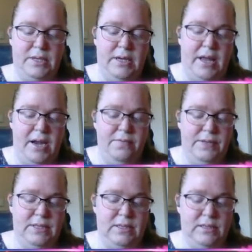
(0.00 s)
and
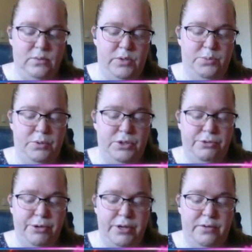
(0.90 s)
edifices which
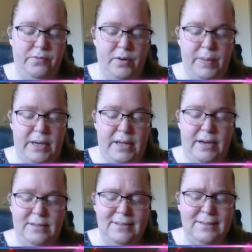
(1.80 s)
protruded from it at
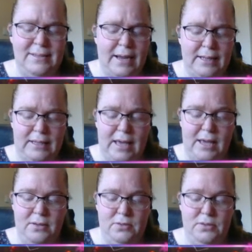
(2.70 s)
unsightly
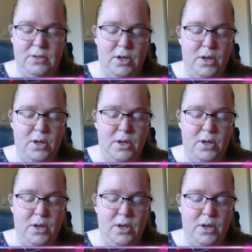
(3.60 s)
angles